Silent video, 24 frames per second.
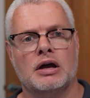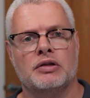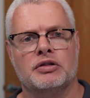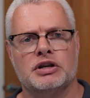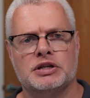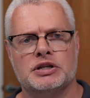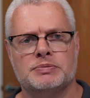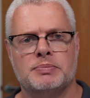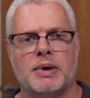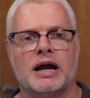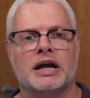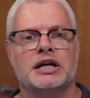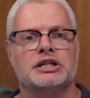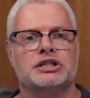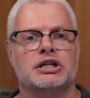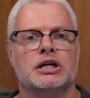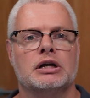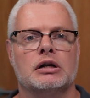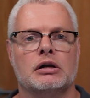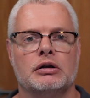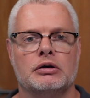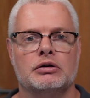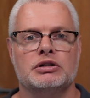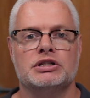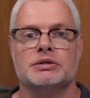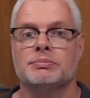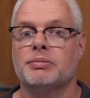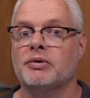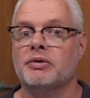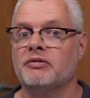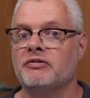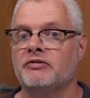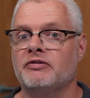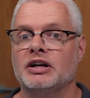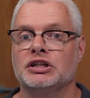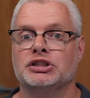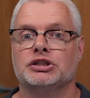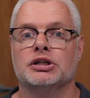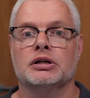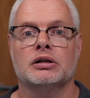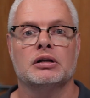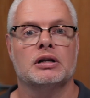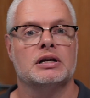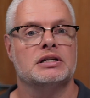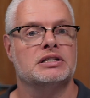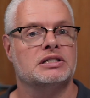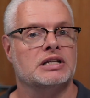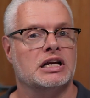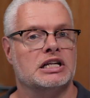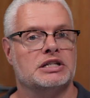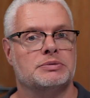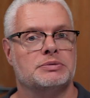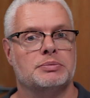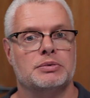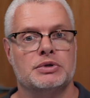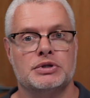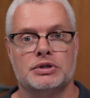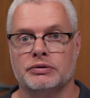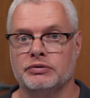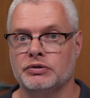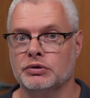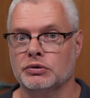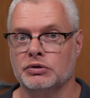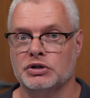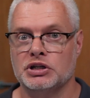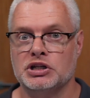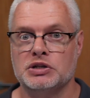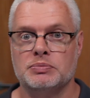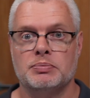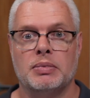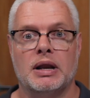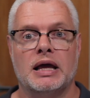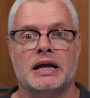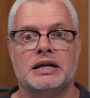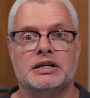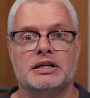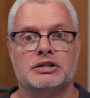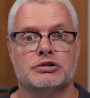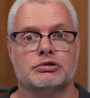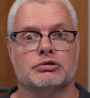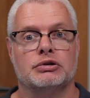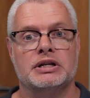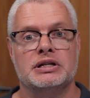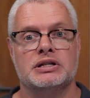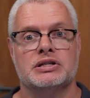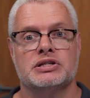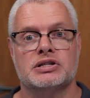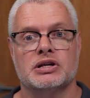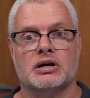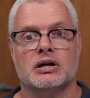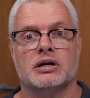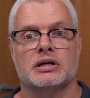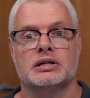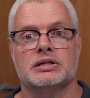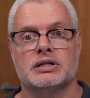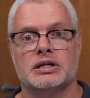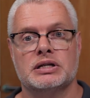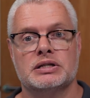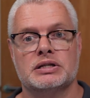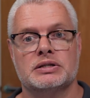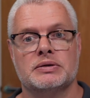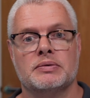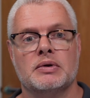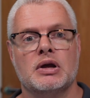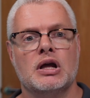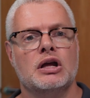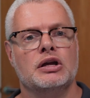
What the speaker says: This package includes a professional assessment of your display screen sizes